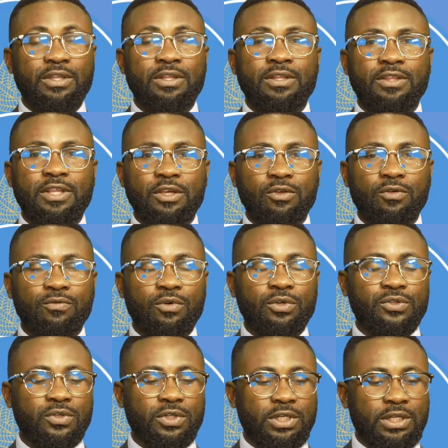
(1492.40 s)
Thank you for
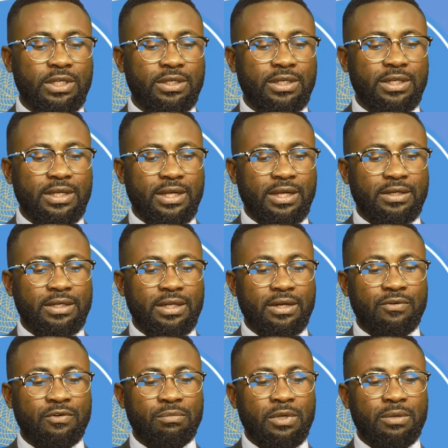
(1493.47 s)
tuning in, and
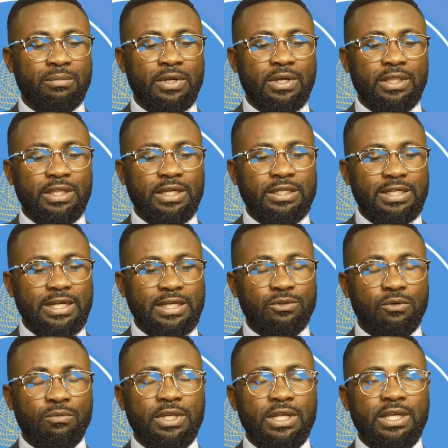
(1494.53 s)
remember that tax
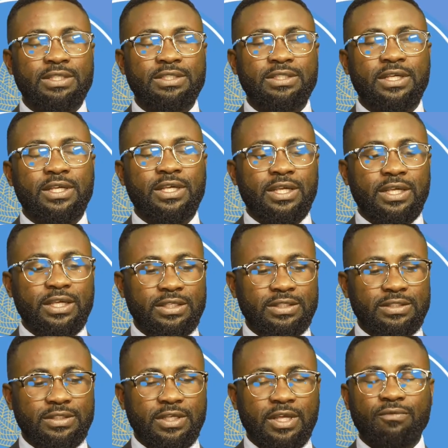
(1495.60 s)
compliance
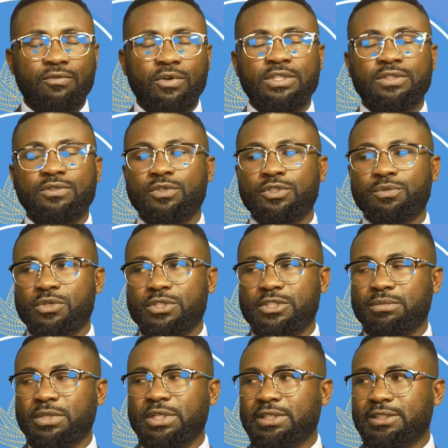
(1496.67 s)
is everyone's
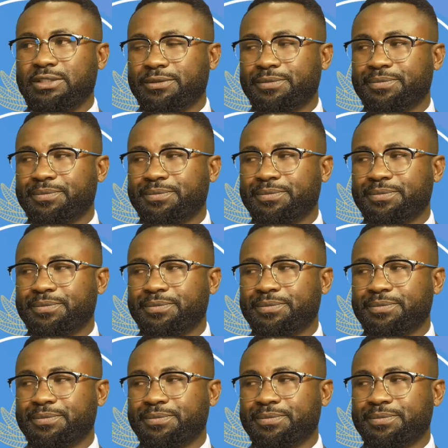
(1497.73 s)
responsibility.